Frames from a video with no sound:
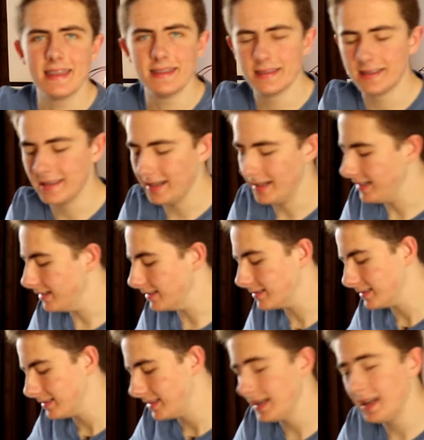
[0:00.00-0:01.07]
the scene.
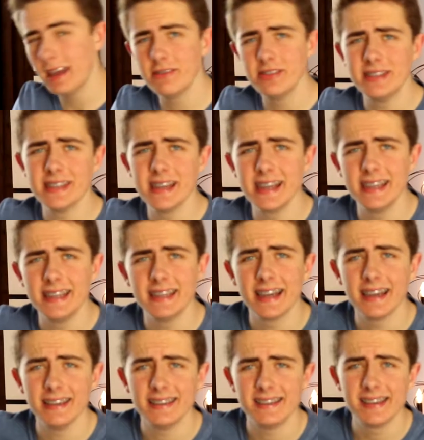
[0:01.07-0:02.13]
The year is
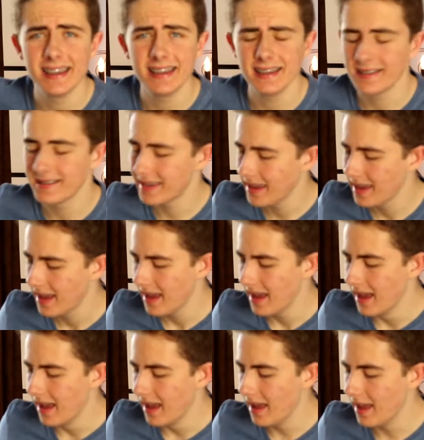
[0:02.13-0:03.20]
1996.
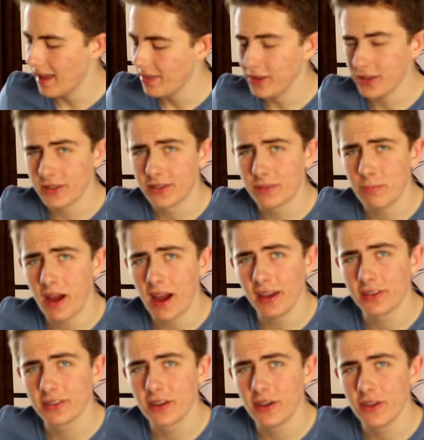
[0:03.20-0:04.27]
The
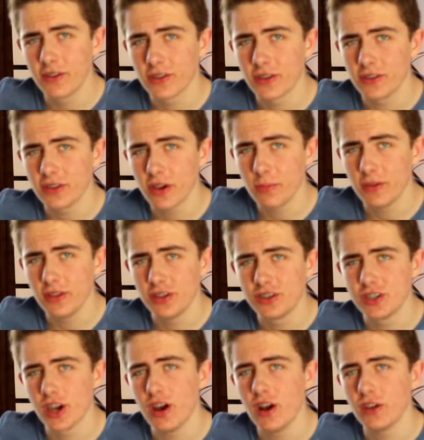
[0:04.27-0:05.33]
Spice Girls are topping the
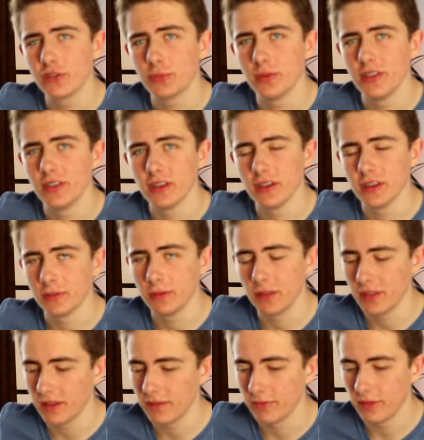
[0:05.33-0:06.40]
charts with
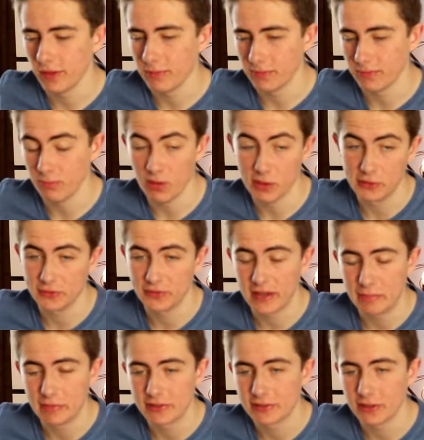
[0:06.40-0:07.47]
the most
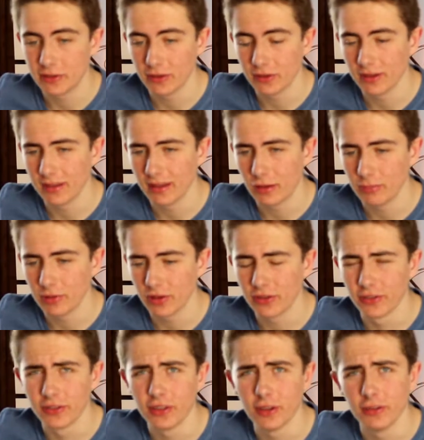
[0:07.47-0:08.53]
famous song, and I'll be
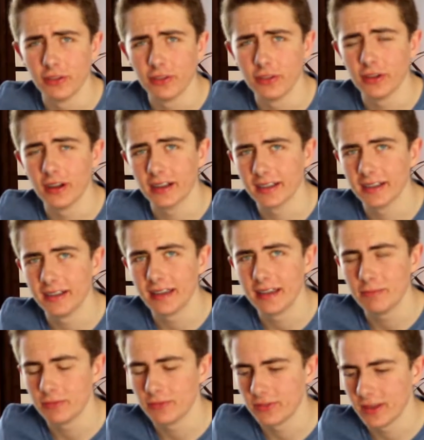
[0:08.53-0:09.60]
honest, the only song I can
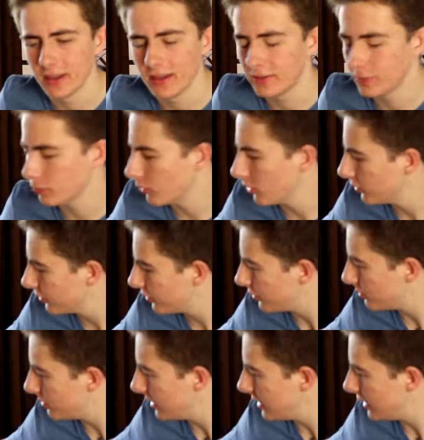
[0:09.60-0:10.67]
name of theirs, "Want
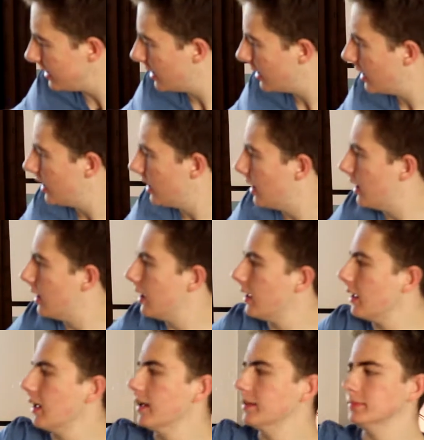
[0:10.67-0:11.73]
to Be,"
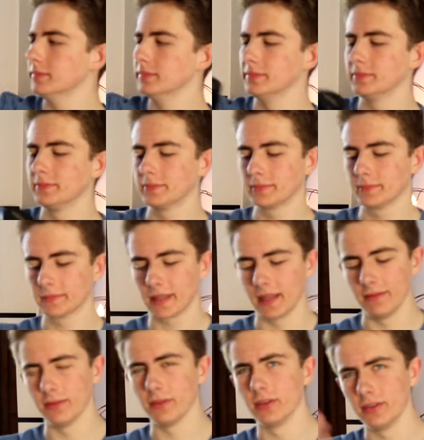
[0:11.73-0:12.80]

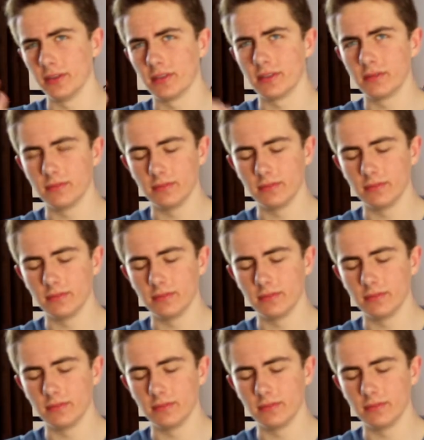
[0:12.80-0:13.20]
even though it's